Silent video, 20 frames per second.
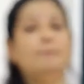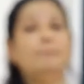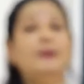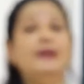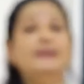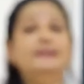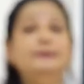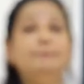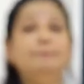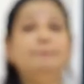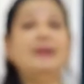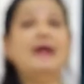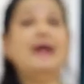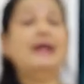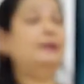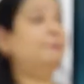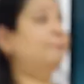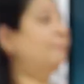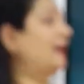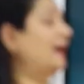
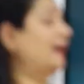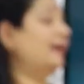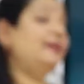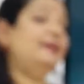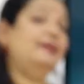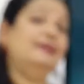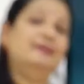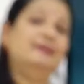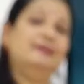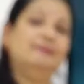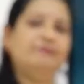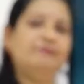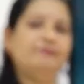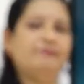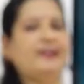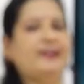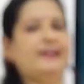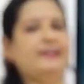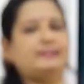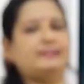multiplied by
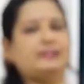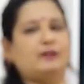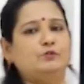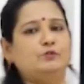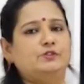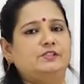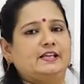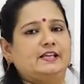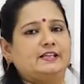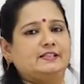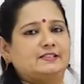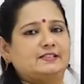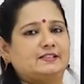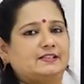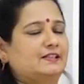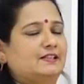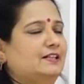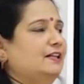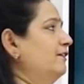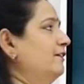5000.
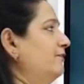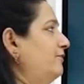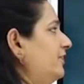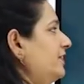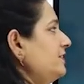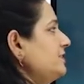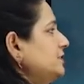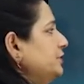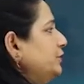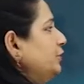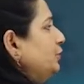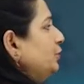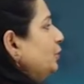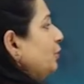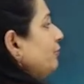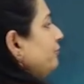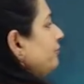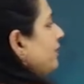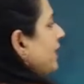First, you know